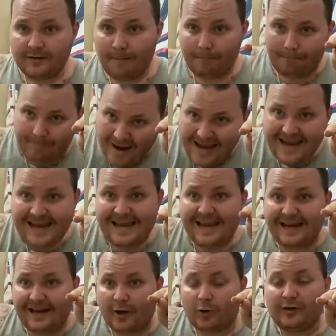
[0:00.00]
bang,
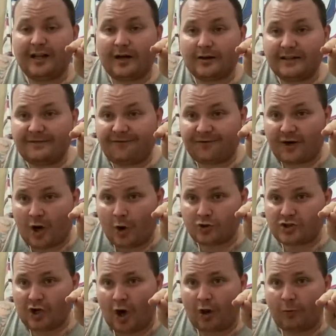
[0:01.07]
and it'll literally
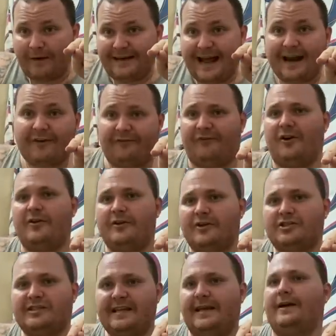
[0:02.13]
coast all the way down in front of their
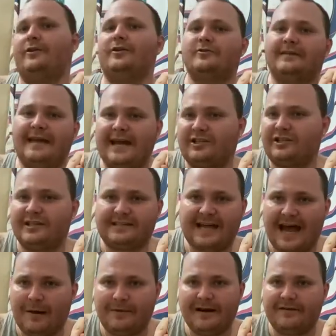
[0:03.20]
cell. They'll catch it,
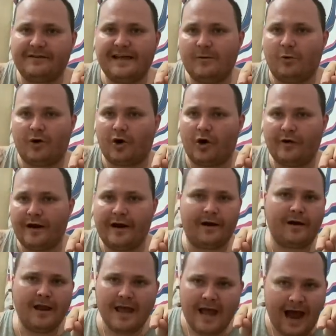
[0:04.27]
tie whatever they want on
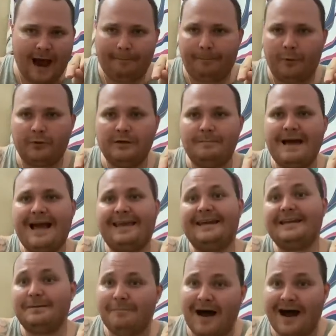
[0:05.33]
there. I'll pull it back
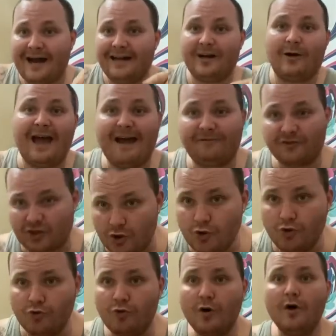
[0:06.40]
into mine. It'll have
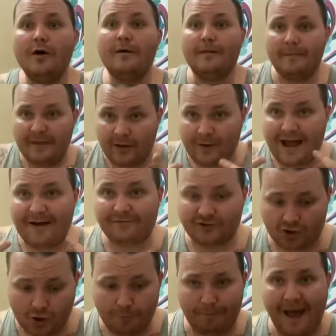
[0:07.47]
two
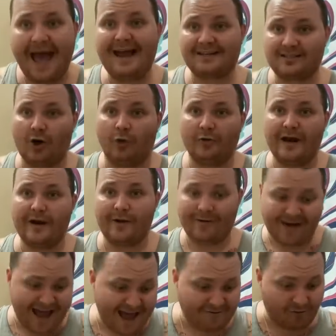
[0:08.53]
packs on there.
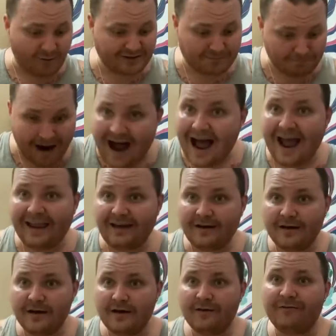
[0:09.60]
It'll have what's
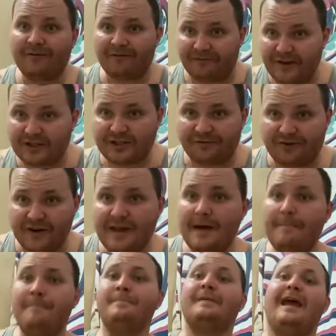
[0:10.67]
mine for fishing for
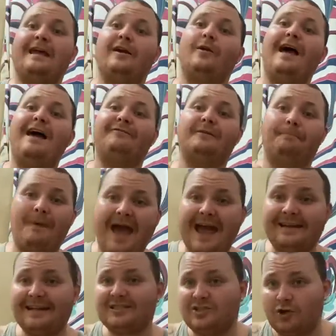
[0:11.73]
them, and it'll have the
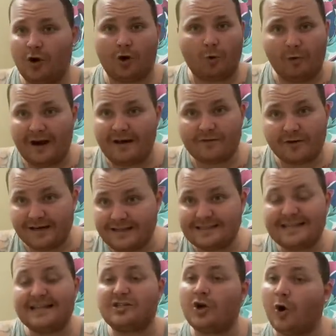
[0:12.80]
pack that's, or whatever it is
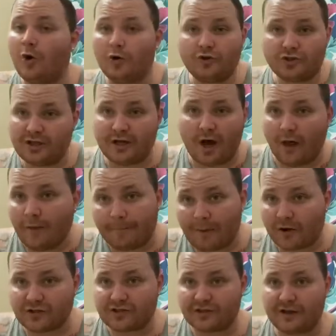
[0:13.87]
that's going to the other
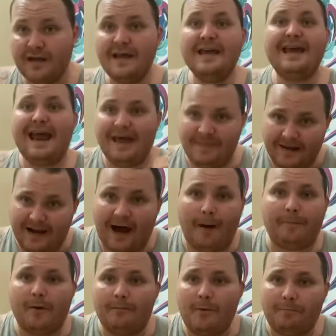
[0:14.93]
person. And then
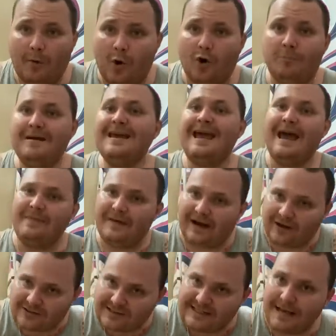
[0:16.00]
I'll boom, boom, boom, and then
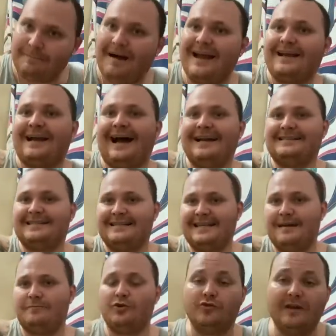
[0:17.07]
I'll send my kite to
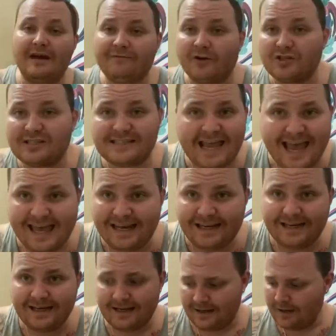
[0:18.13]
them. You never
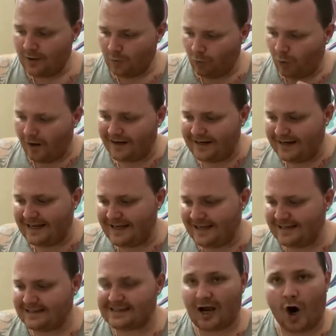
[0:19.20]
send what it
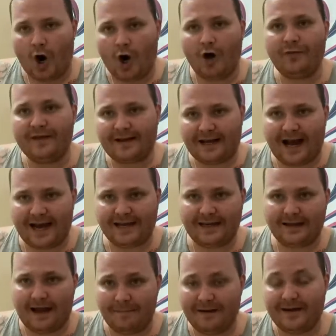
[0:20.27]
is on the kite.
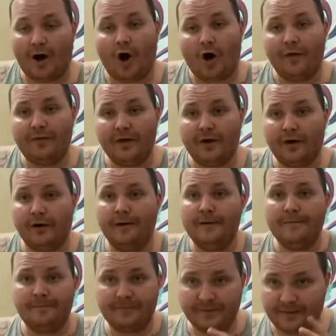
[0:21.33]
I mean, on the
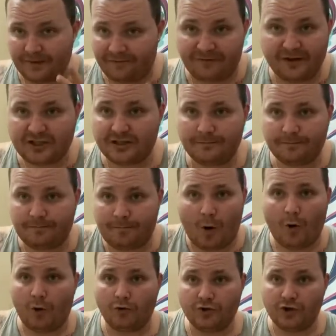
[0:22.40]
fishing
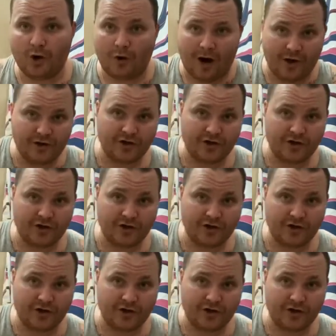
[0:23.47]
pole, you know, on